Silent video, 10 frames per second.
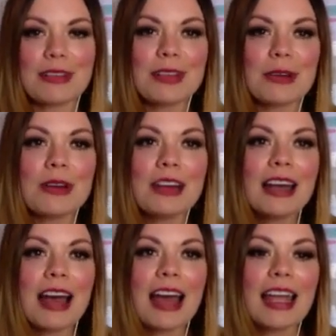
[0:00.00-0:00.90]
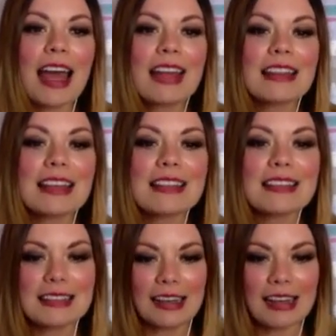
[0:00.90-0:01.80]
So I had
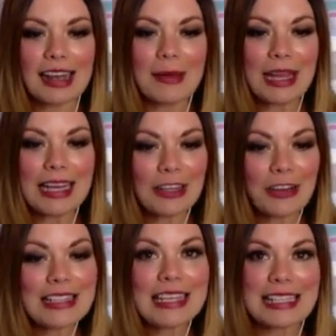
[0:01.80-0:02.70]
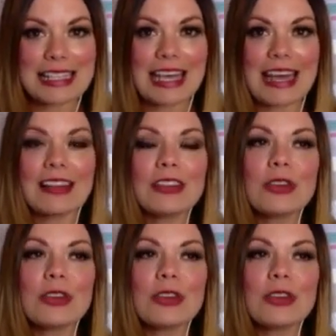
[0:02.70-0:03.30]
this crazy idea